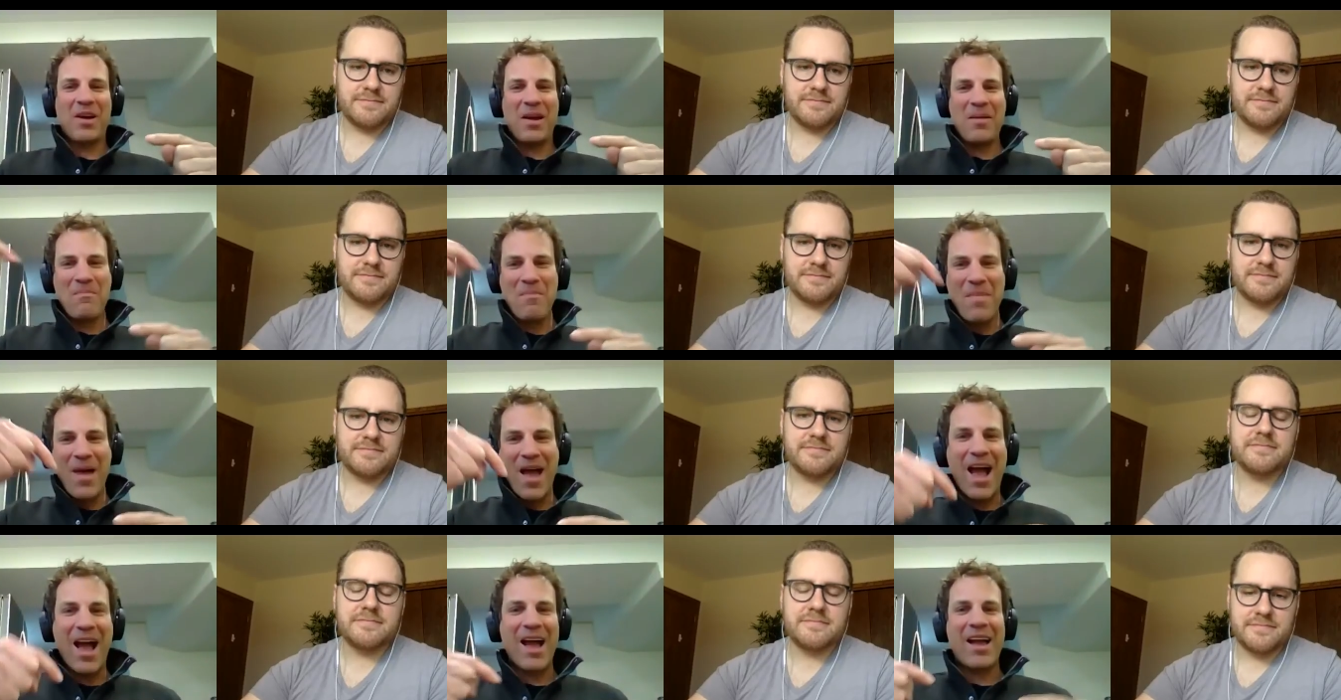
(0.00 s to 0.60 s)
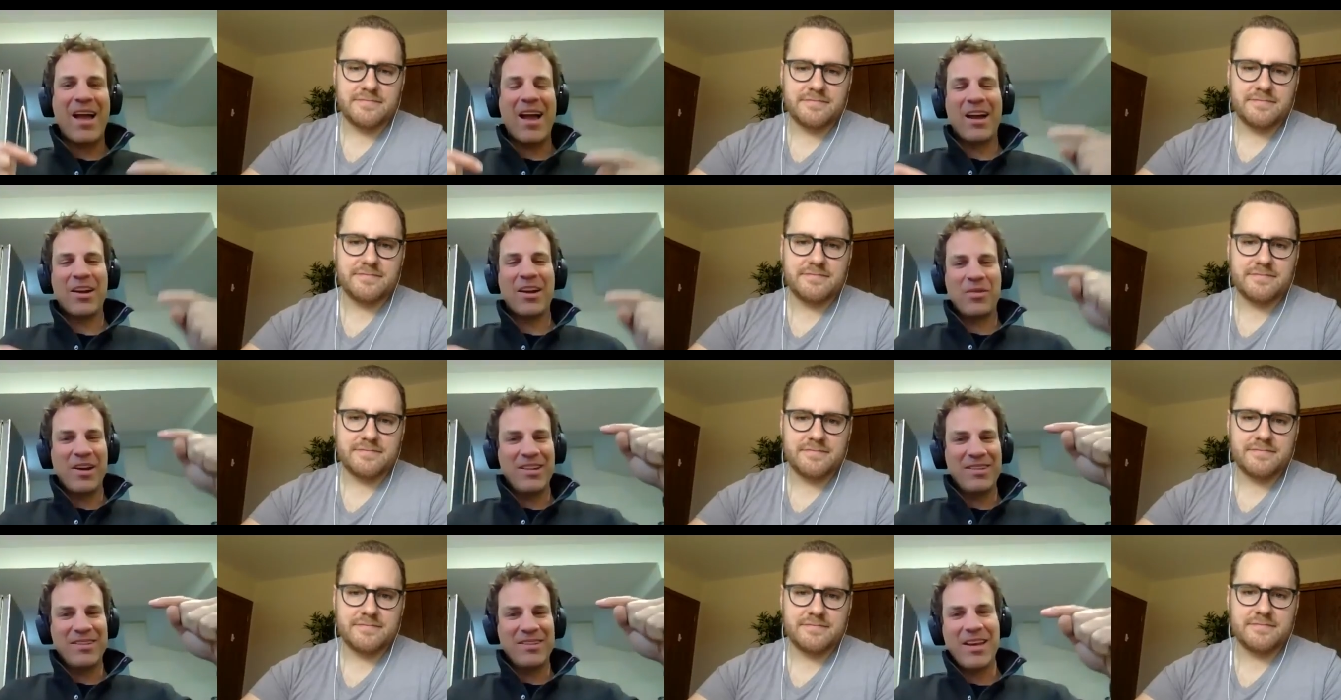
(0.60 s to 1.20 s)
Speaker 1: I map how do I
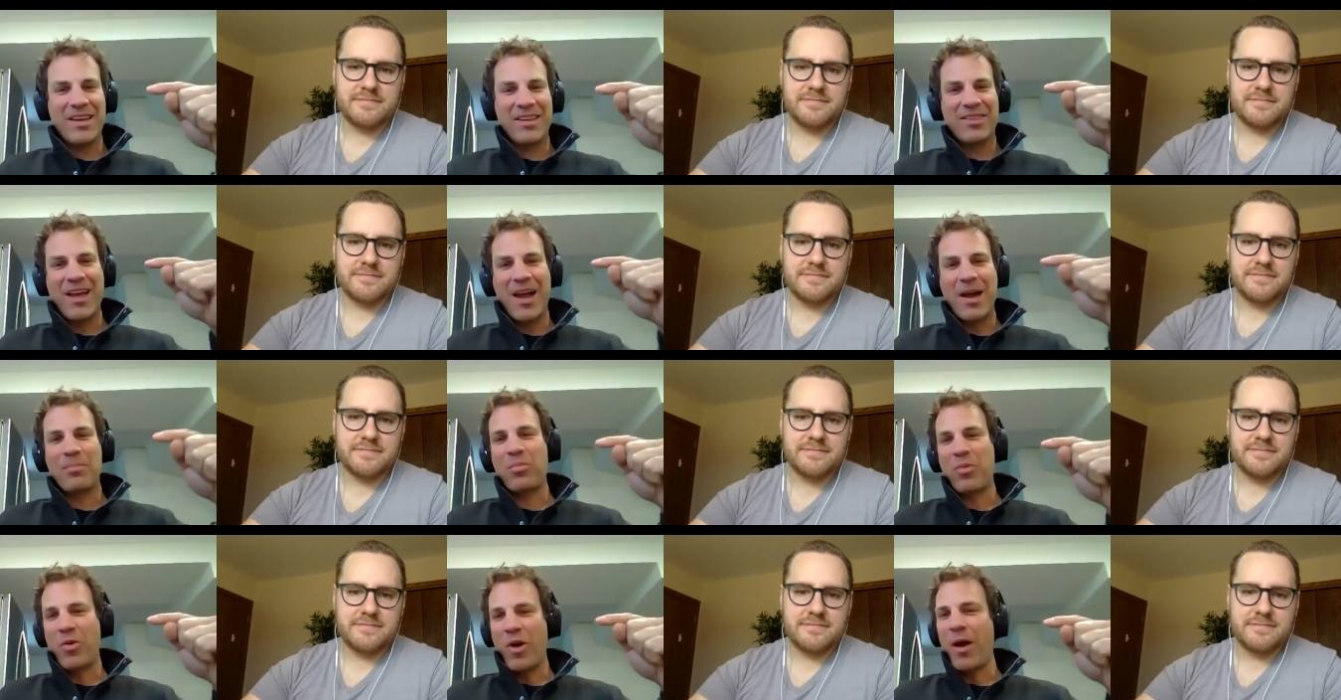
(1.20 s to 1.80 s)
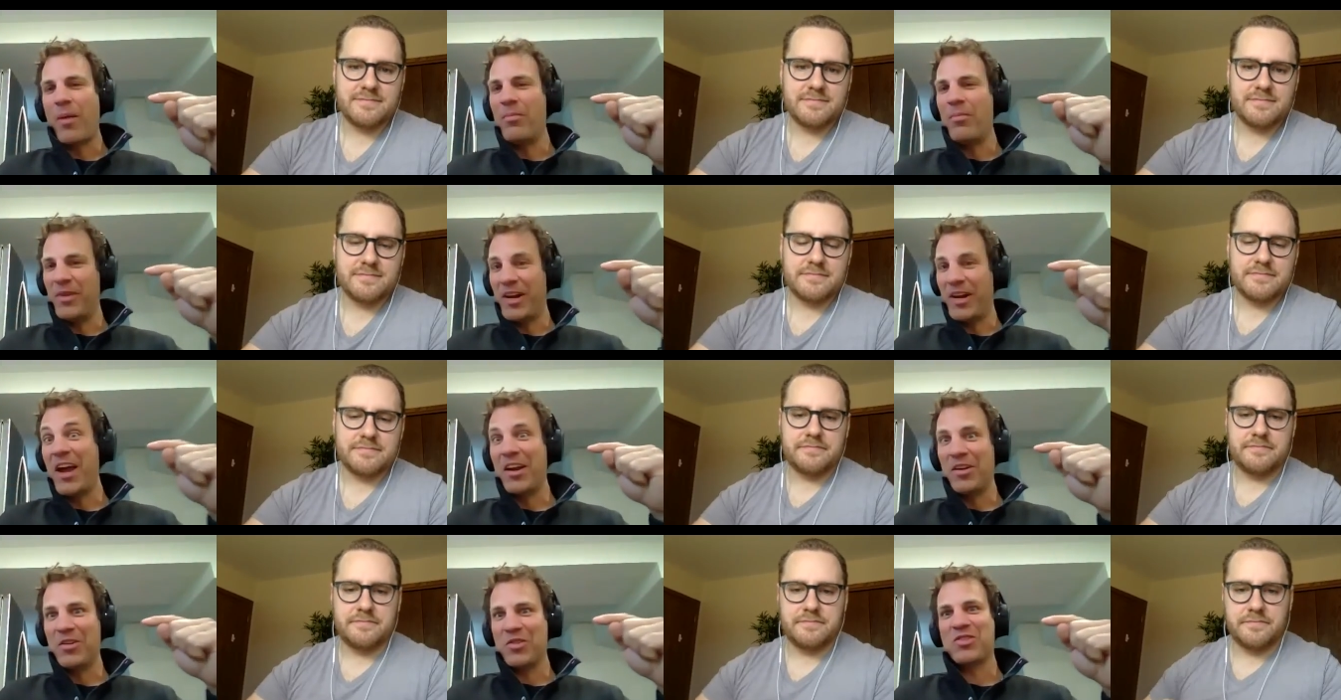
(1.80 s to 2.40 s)
take that problem that I
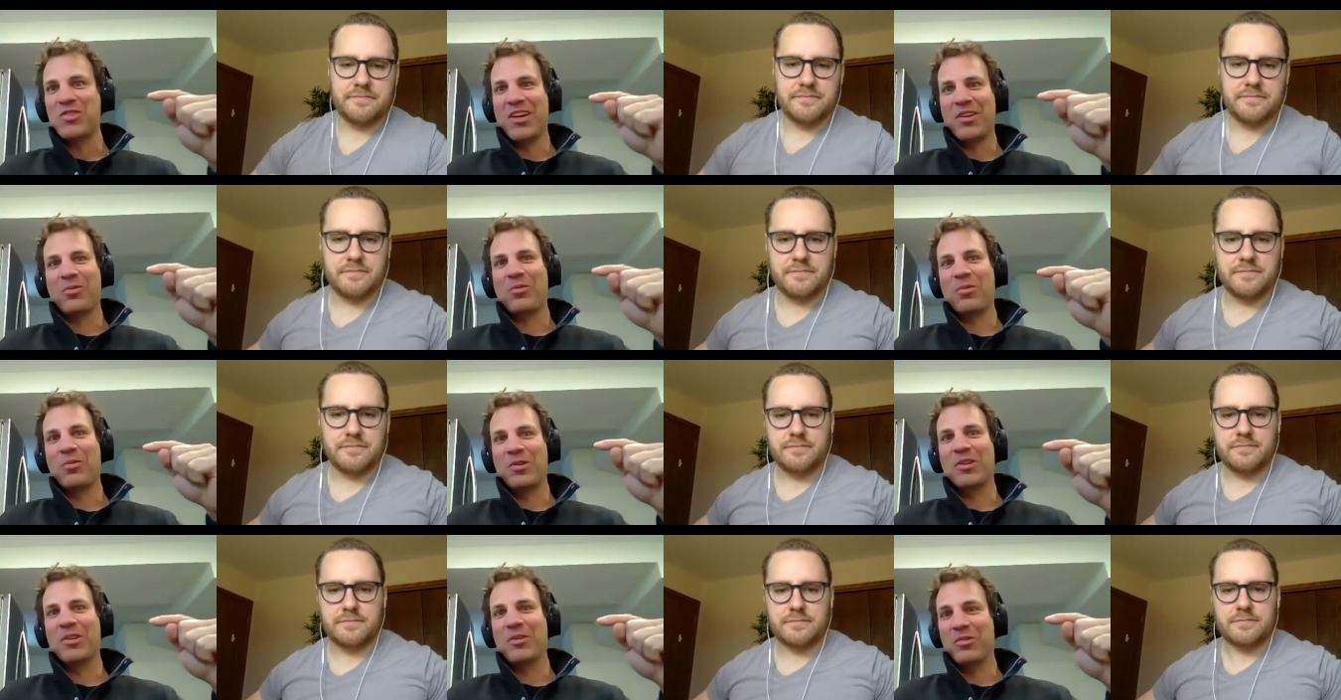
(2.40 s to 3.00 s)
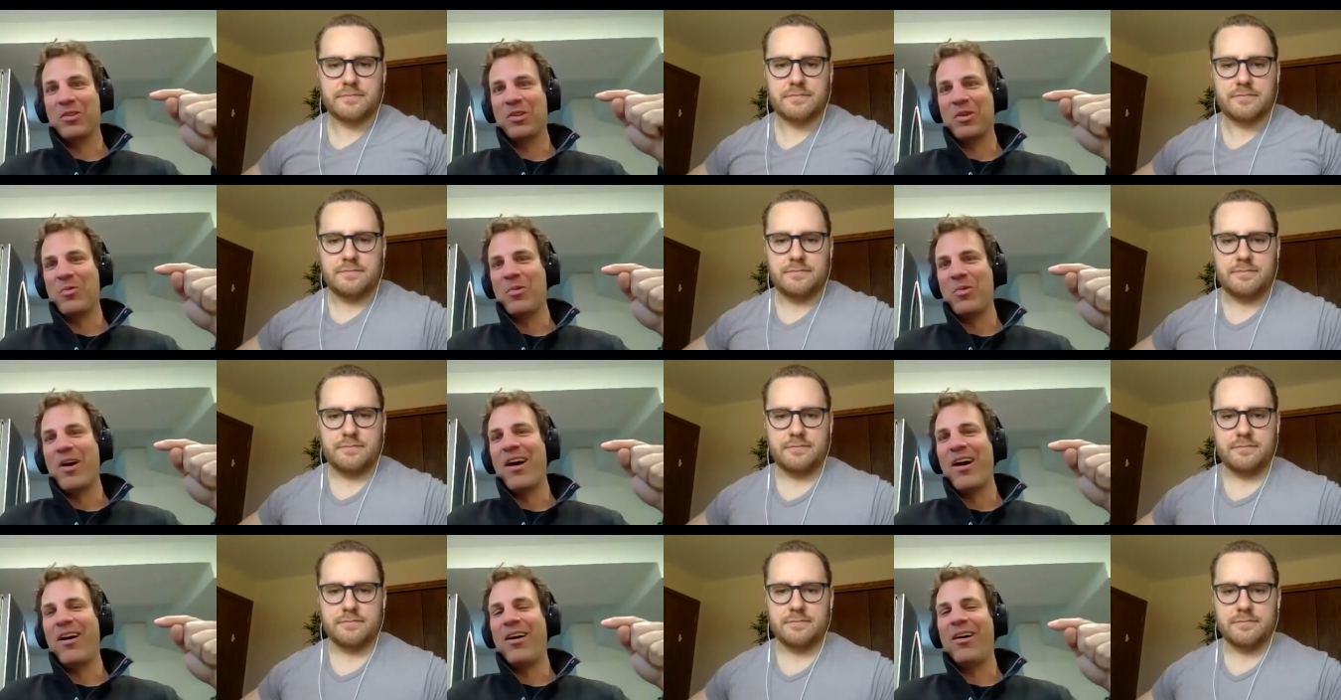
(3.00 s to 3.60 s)
understand really really
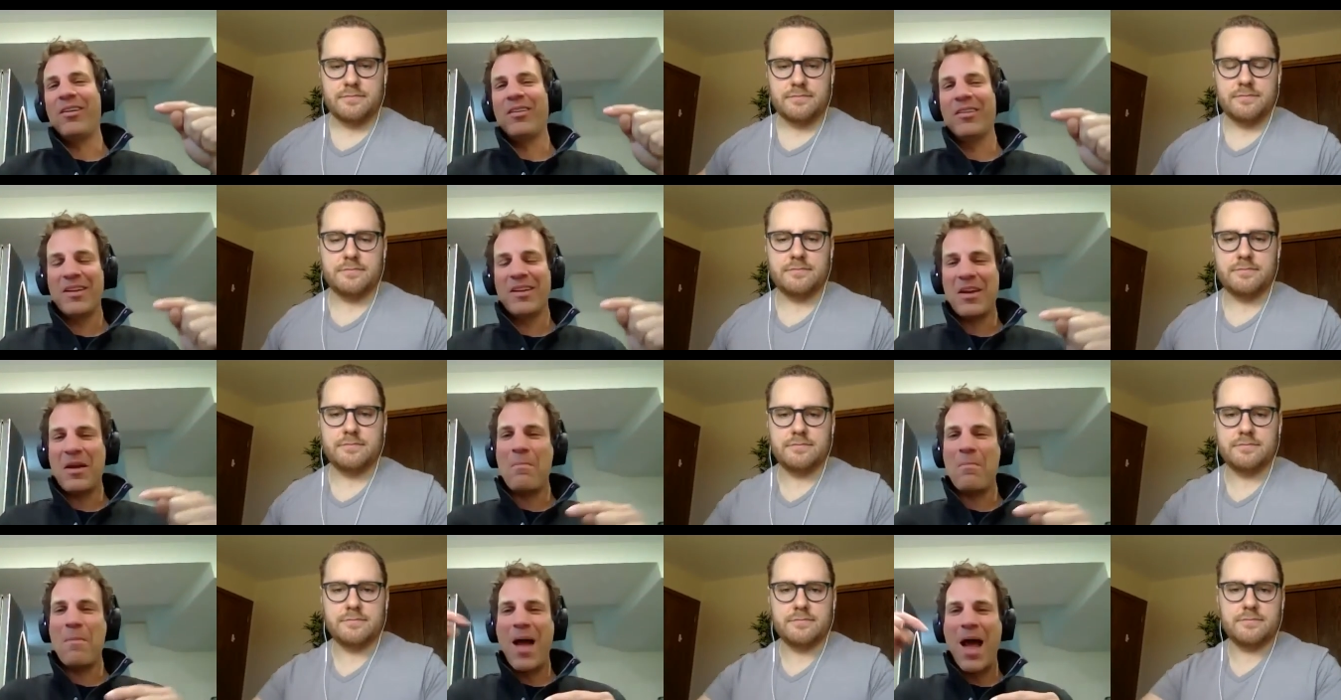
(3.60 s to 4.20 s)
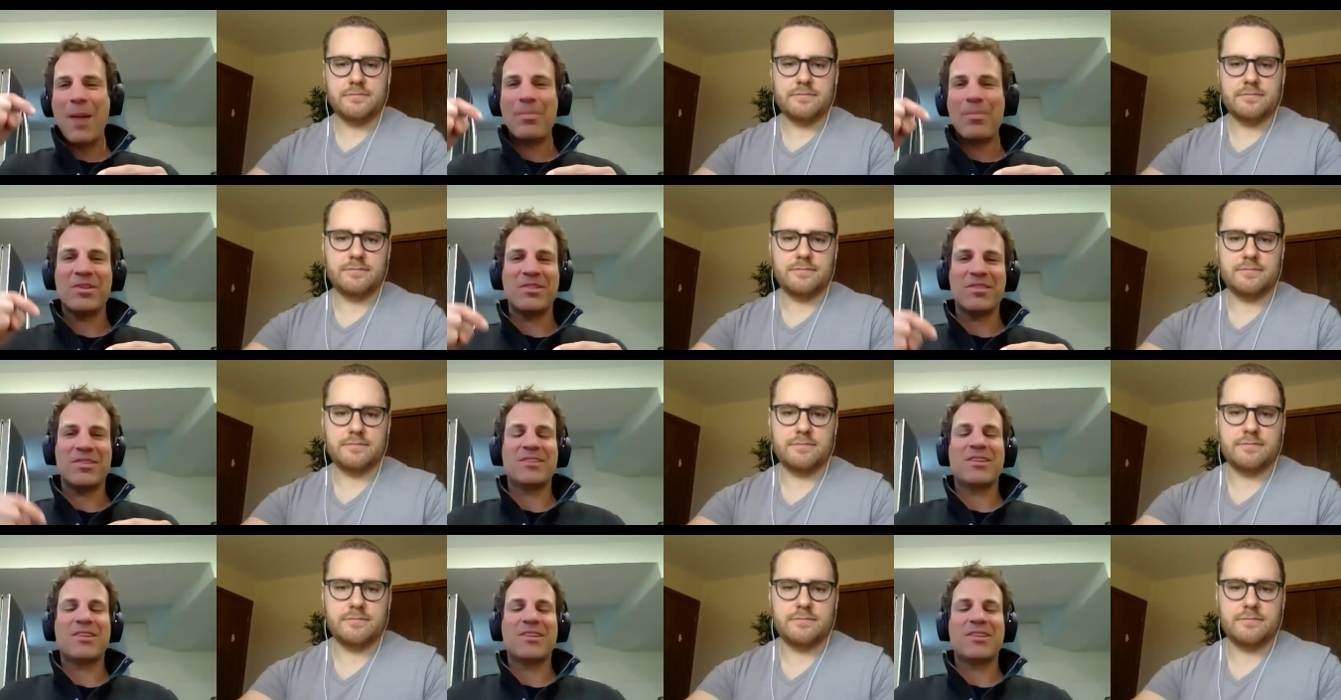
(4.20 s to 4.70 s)
well and map it to the